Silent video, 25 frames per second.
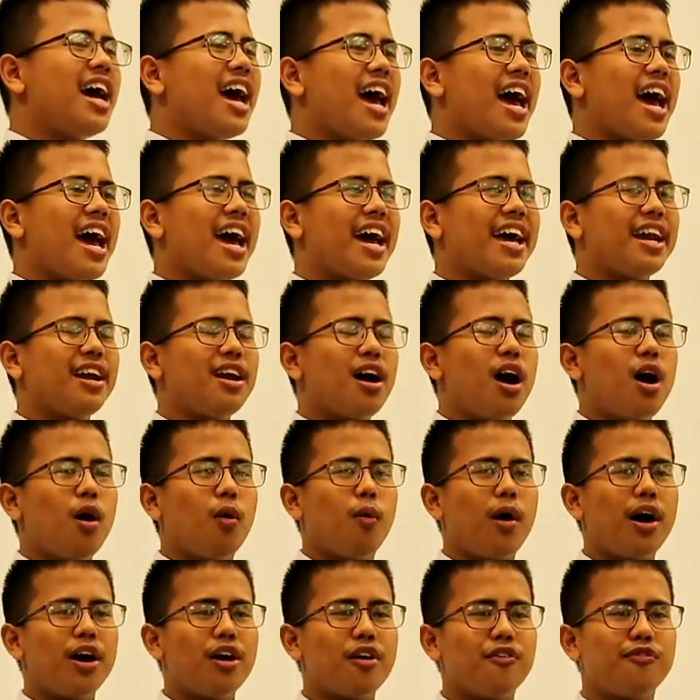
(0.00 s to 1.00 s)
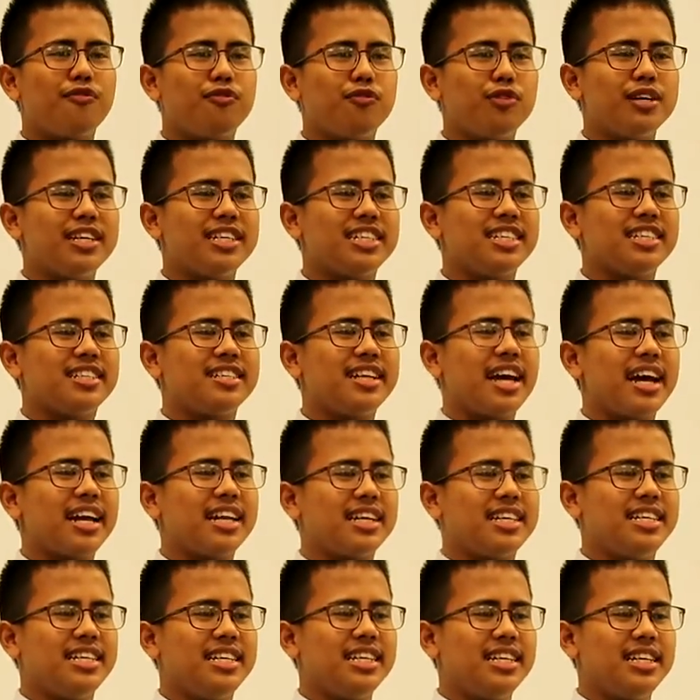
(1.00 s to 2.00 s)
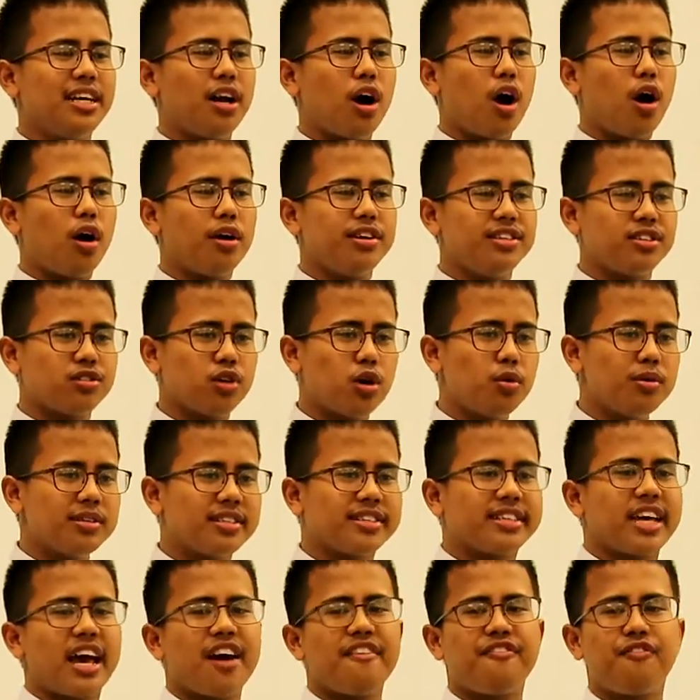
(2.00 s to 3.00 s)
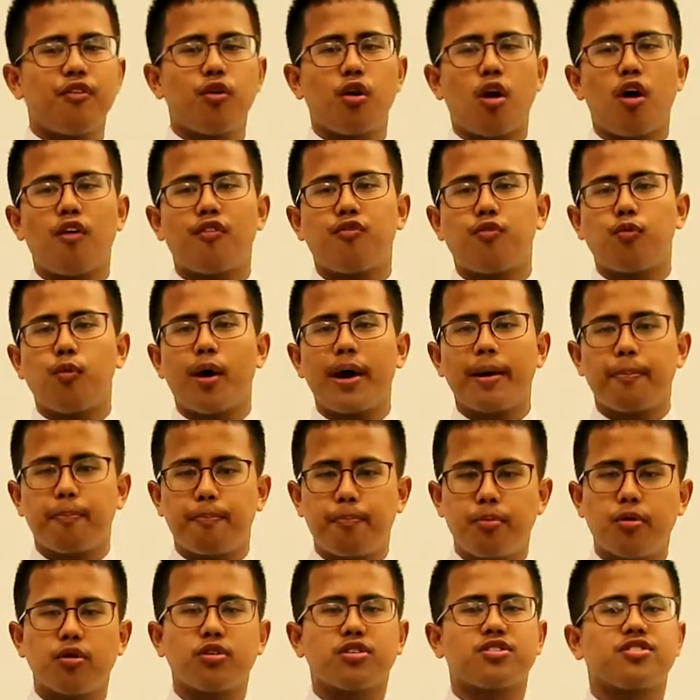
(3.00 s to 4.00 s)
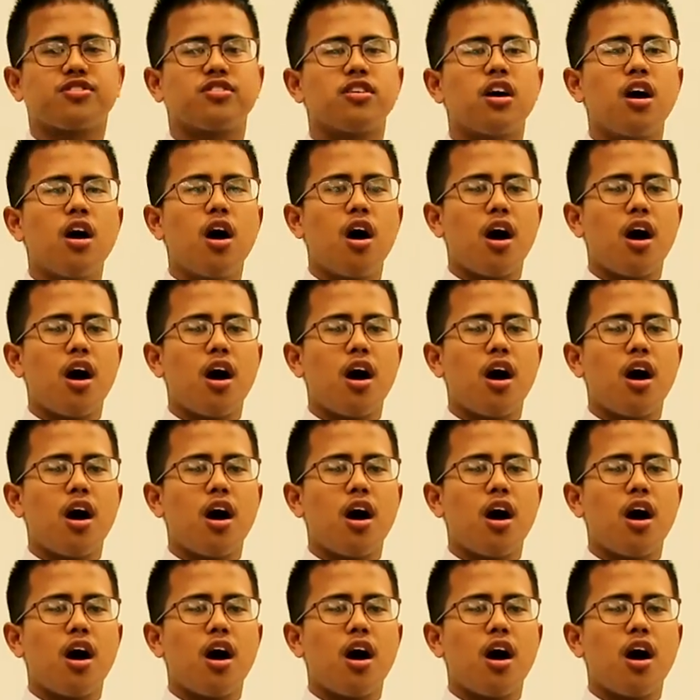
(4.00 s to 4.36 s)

And one of which is that he is always careful of what books